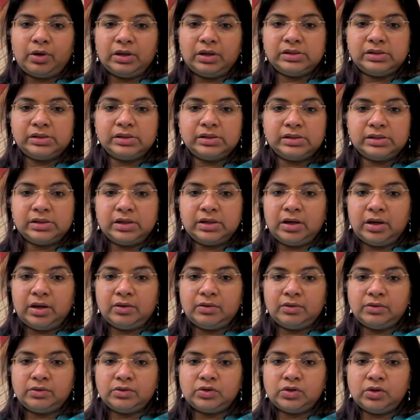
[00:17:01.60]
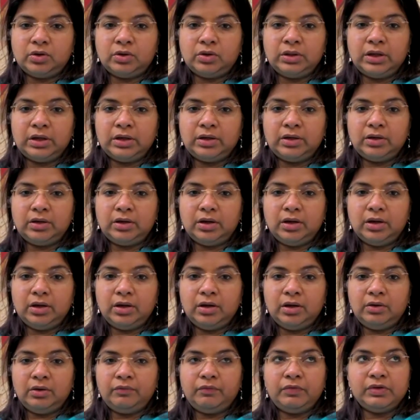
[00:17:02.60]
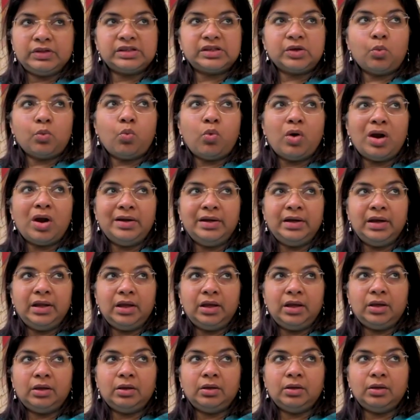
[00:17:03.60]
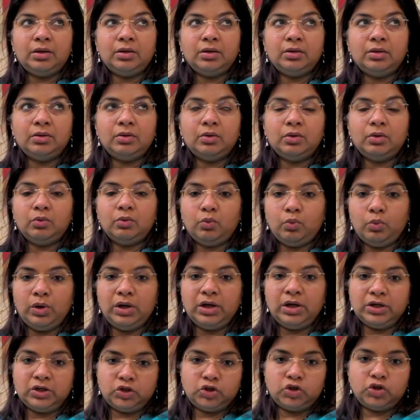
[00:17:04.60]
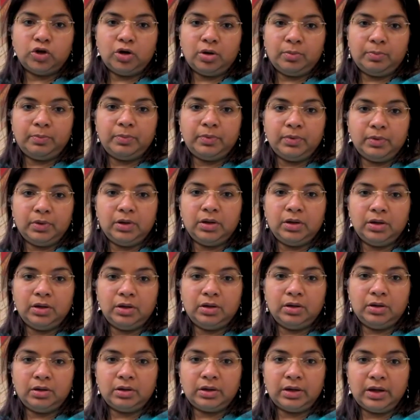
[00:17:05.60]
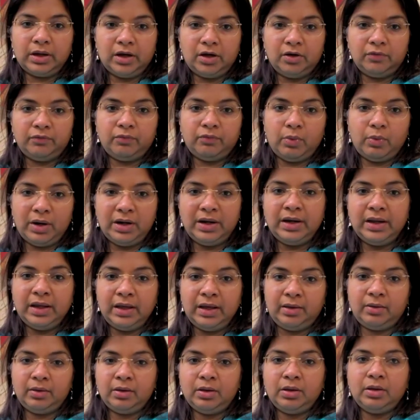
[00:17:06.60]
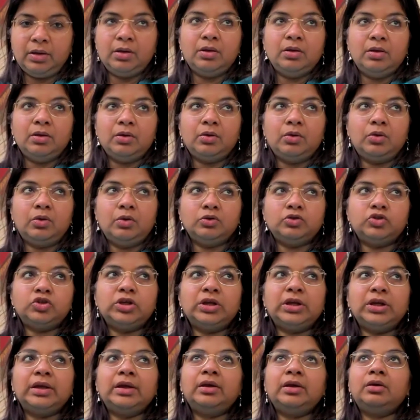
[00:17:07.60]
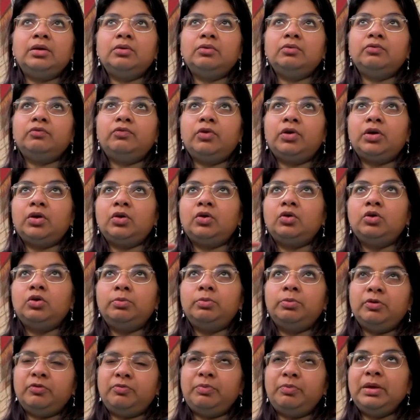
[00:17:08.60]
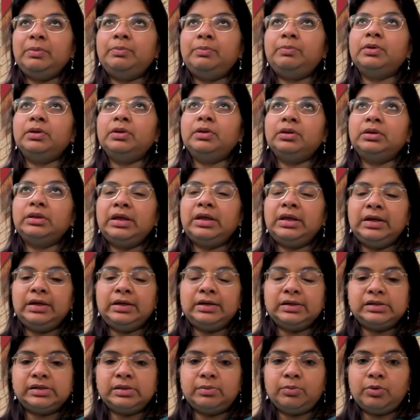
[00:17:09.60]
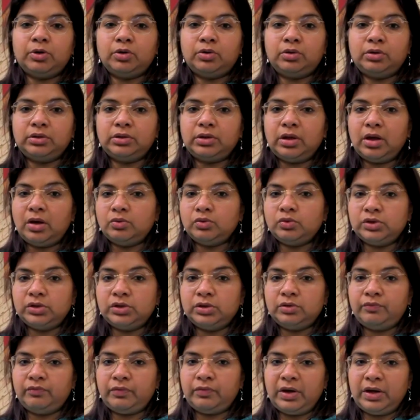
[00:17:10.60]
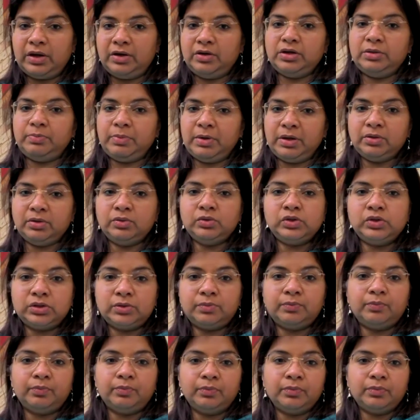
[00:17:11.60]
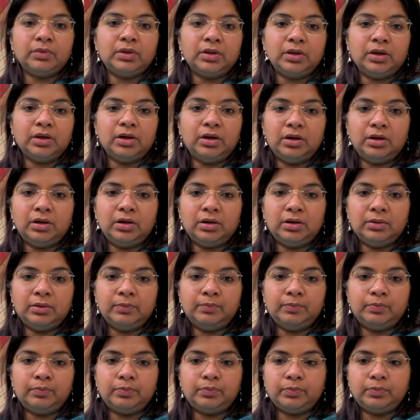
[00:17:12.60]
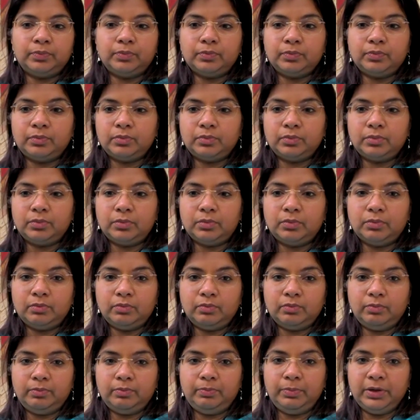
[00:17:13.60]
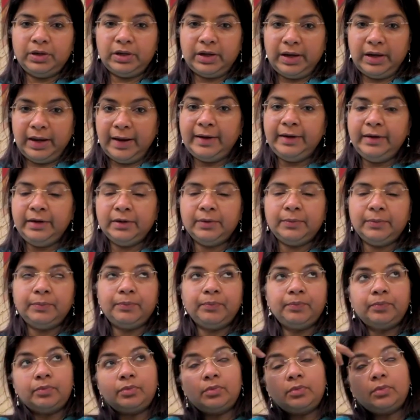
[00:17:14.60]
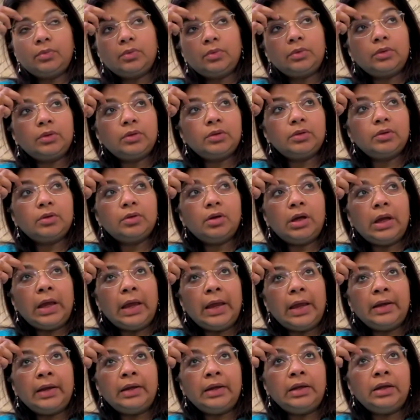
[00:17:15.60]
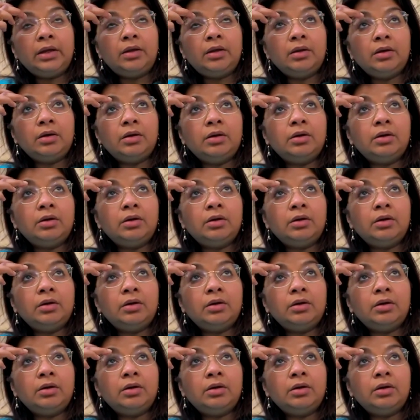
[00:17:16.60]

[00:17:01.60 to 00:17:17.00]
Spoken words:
prices and I saw that if it's a 1 day workshop, kind of 1 day coaching for a group of people, then it is about £1,500 um, per head. And